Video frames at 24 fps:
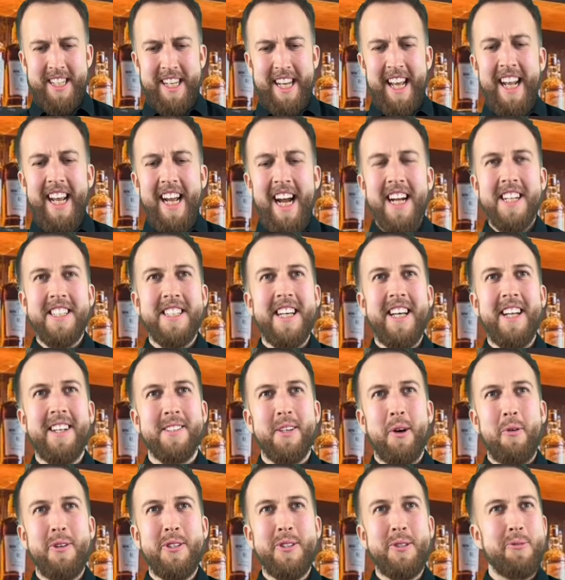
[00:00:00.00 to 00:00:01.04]
Getting I D'd is
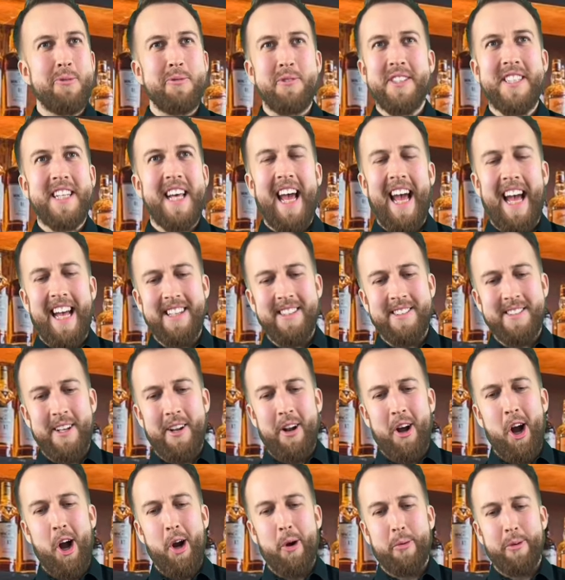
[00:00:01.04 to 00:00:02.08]
always so tense and
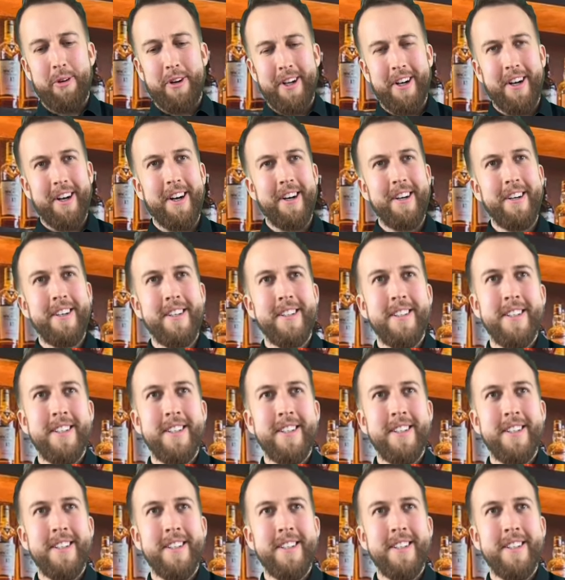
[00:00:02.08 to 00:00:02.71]
awkward, huh?